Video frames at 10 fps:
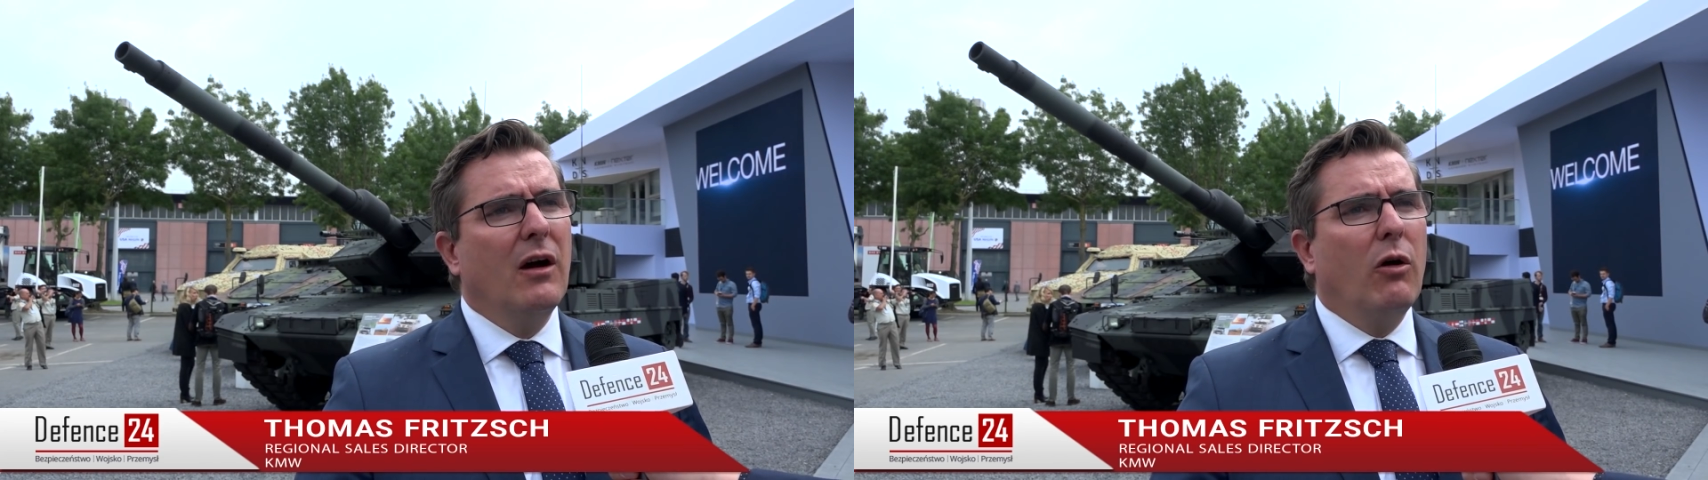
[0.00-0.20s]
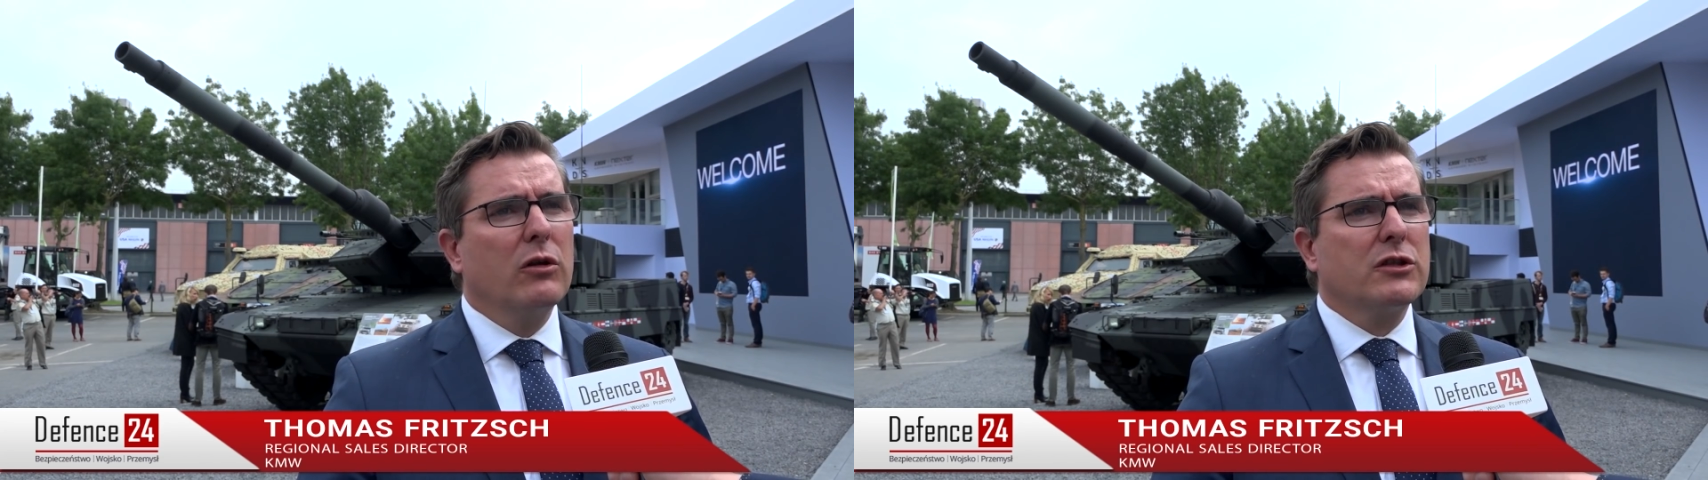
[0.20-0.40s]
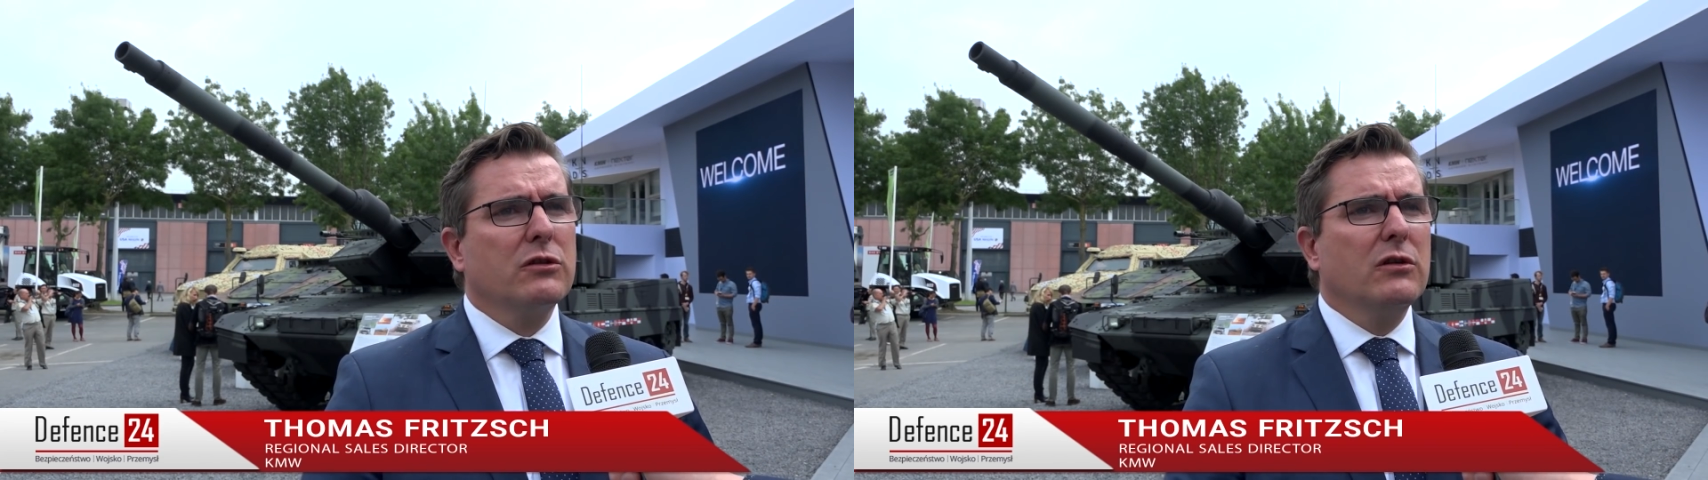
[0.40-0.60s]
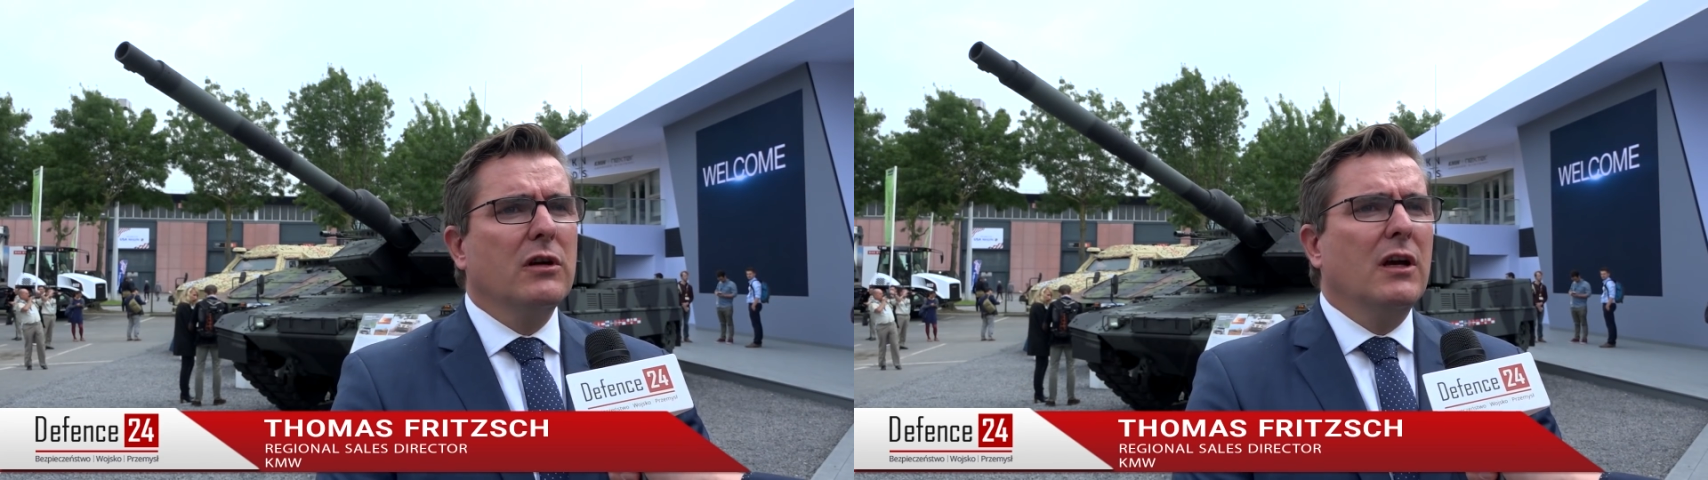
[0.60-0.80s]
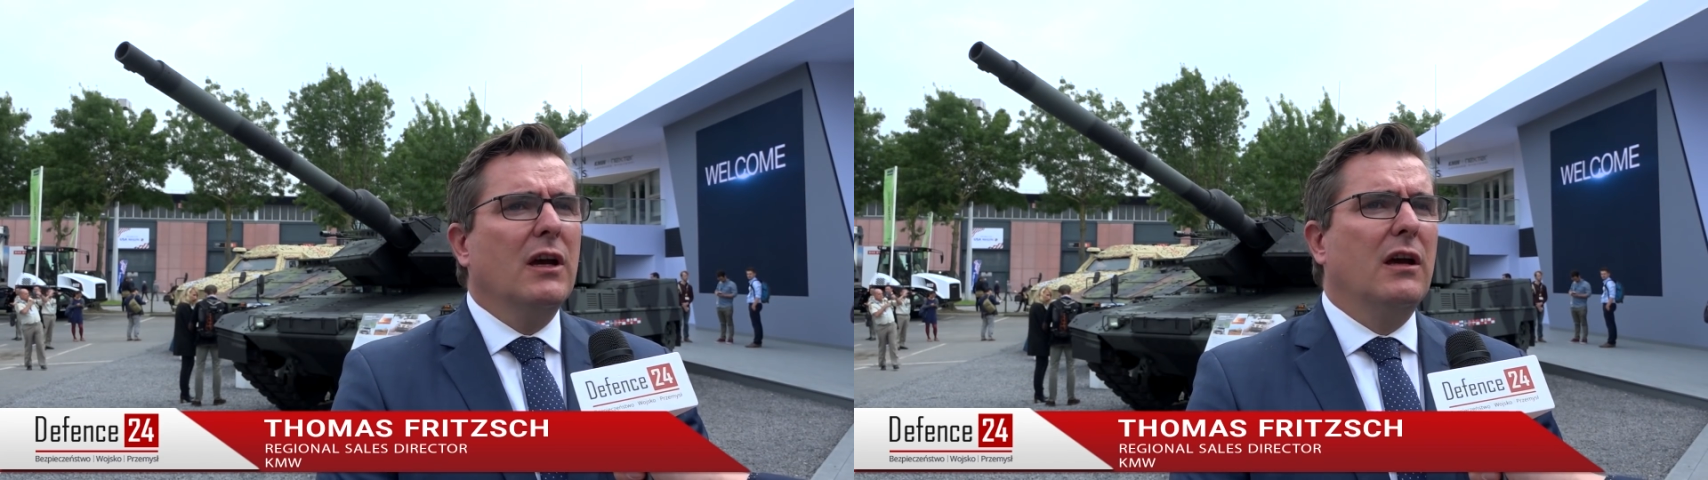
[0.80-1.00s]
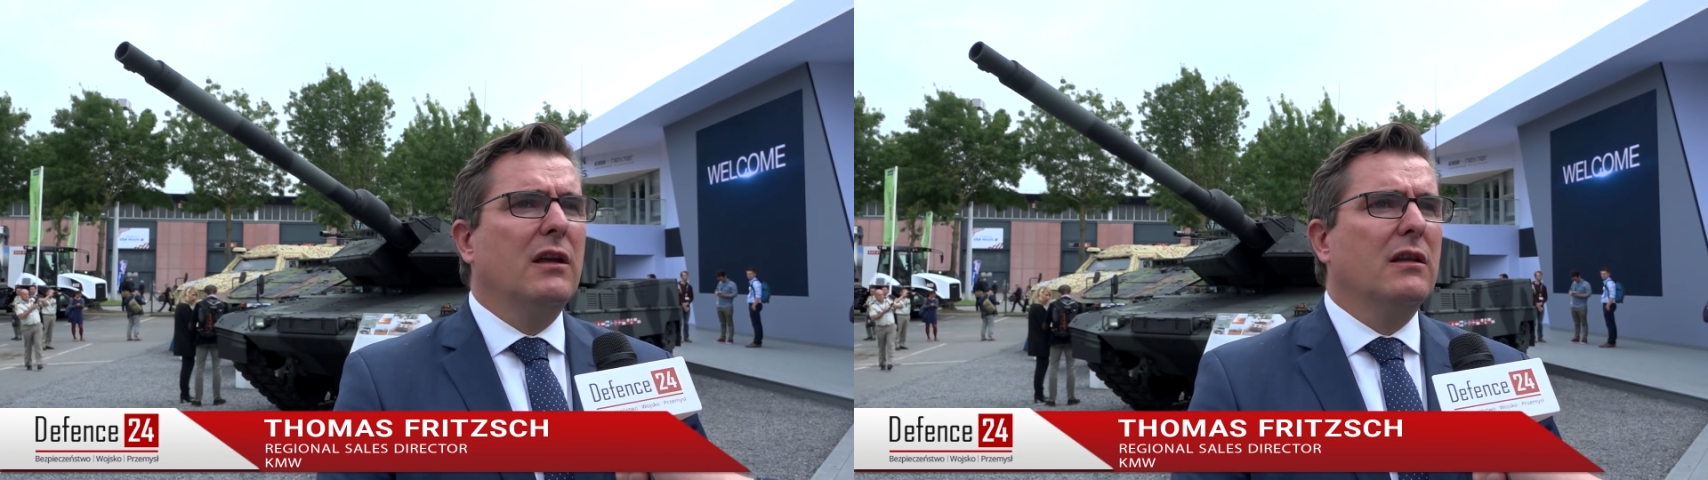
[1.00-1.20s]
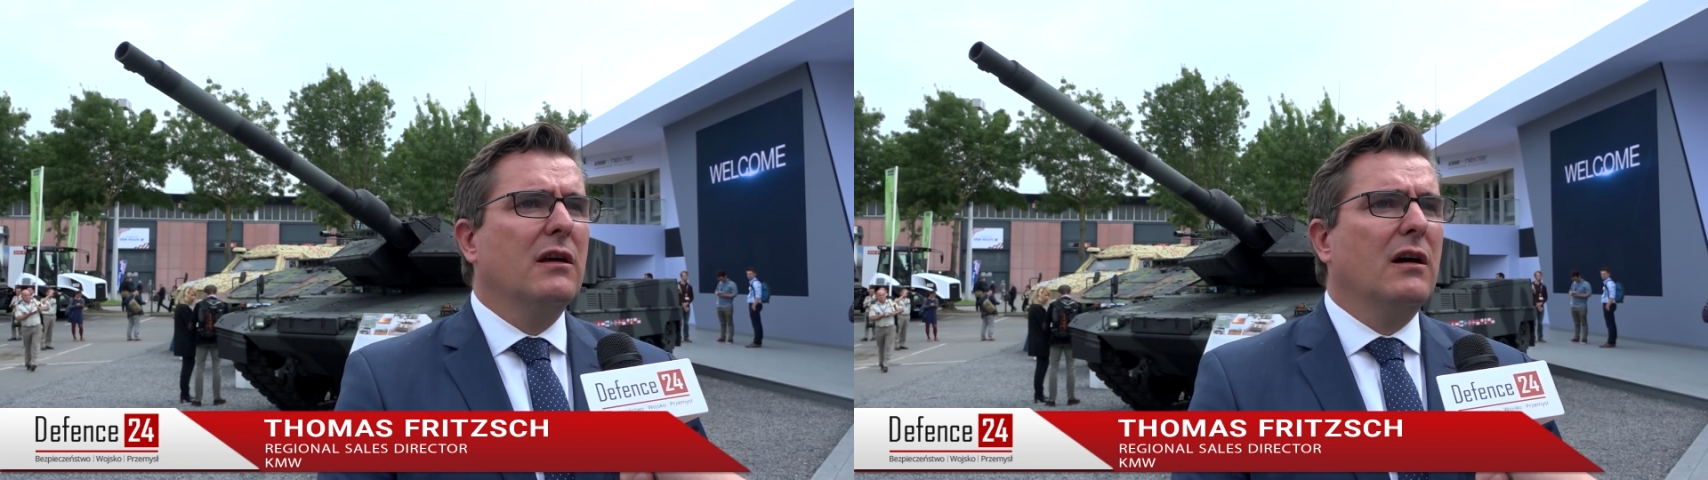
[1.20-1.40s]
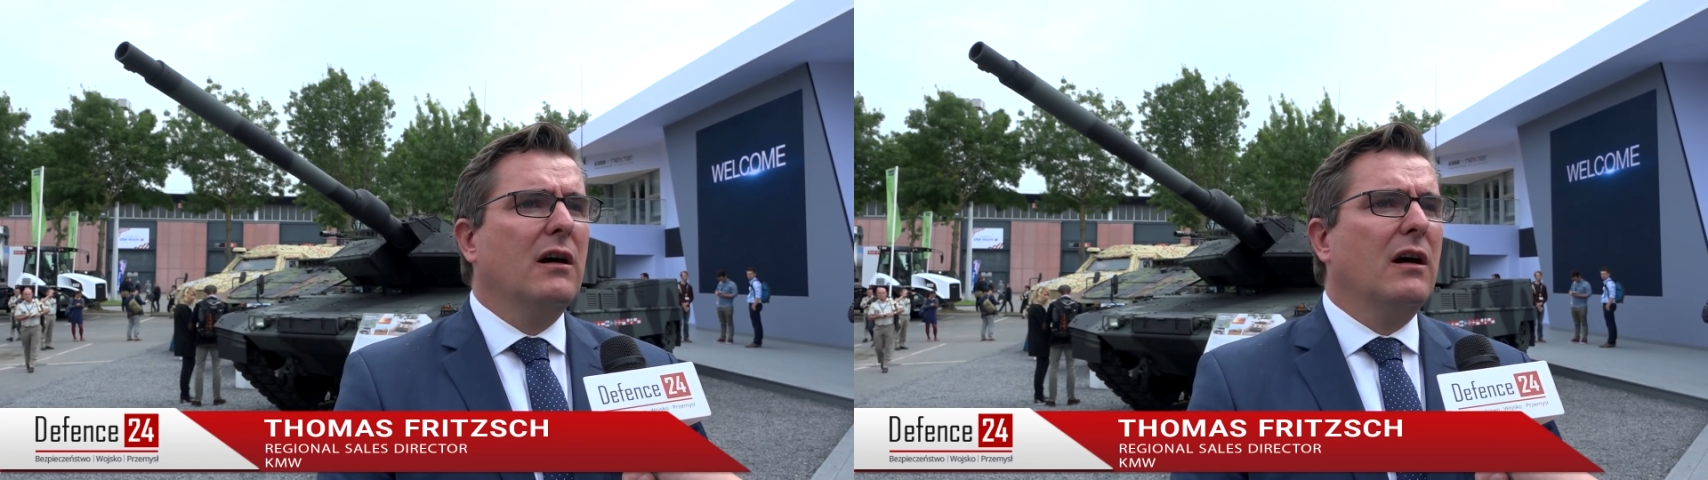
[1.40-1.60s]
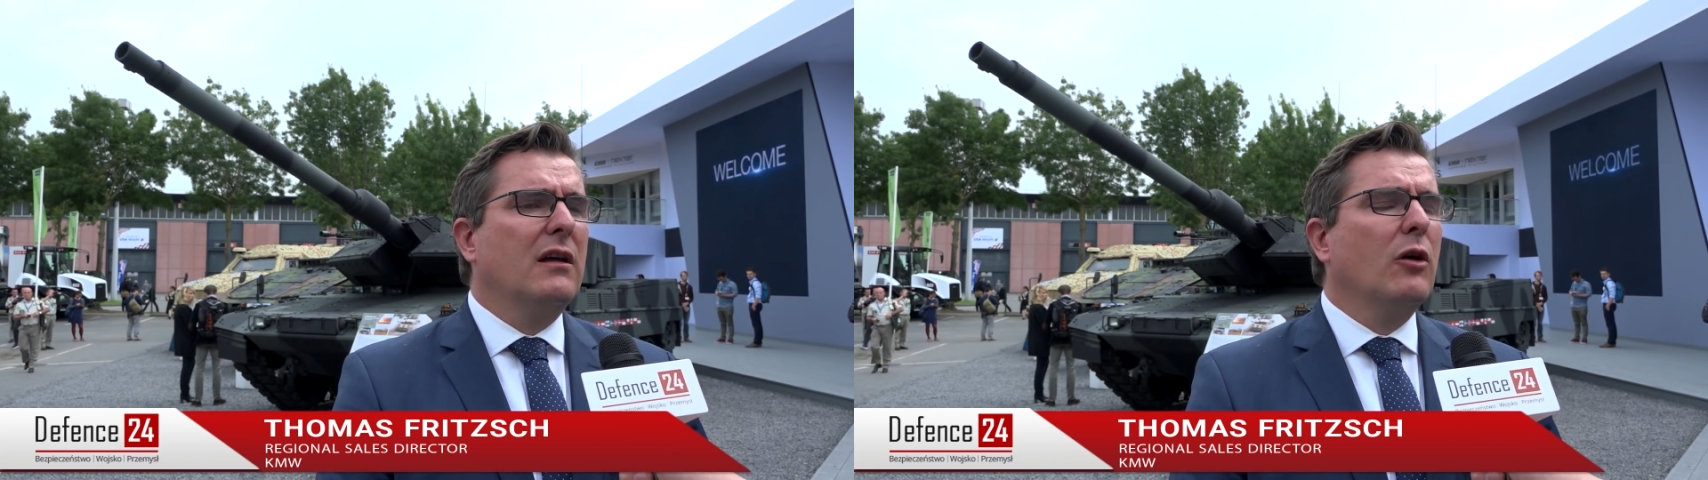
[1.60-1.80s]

also in the,